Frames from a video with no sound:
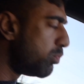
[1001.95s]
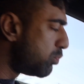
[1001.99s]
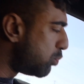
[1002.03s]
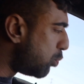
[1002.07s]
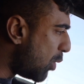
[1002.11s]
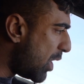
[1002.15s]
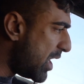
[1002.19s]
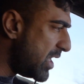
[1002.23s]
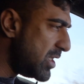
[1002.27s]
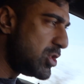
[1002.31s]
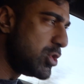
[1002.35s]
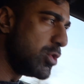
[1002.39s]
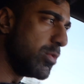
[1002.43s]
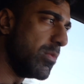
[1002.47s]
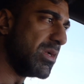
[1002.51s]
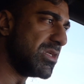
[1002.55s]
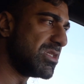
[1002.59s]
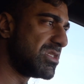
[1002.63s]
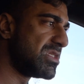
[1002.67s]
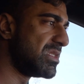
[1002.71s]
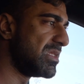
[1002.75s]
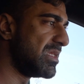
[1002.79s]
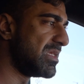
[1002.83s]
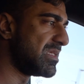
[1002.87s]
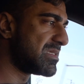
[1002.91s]
way too much
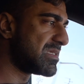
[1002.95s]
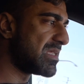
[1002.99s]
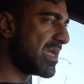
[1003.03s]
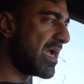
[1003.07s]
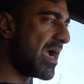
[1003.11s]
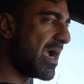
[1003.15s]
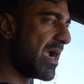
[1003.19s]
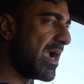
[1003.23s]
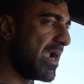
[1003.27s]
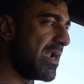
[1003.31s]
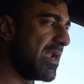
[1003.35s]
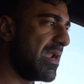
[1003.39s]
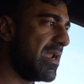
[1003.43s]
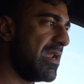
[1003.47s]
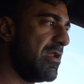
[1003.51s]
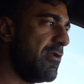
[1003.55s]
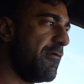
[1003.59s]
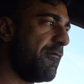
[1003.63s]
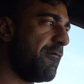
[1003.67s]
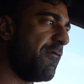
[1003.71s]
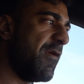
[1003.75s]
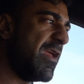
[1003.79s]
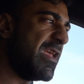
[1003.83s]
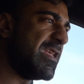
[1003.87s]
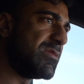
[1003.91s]
to the side. I need
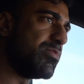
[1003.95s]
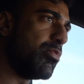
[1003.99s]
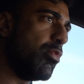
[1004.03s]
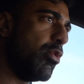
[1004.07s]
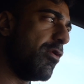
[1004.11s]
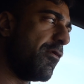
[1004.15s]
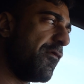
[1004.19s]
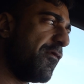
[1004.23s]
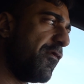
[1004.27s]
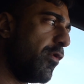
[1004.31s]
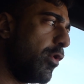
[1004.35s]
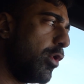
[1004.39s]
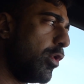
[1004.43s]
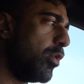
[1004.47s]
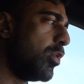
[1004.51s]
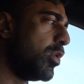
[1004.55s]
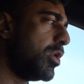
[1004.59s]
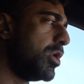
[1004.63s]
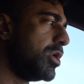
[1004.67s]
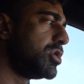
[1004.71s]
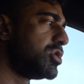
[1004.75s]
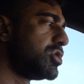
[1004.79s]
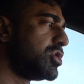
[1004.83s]
to face more forward.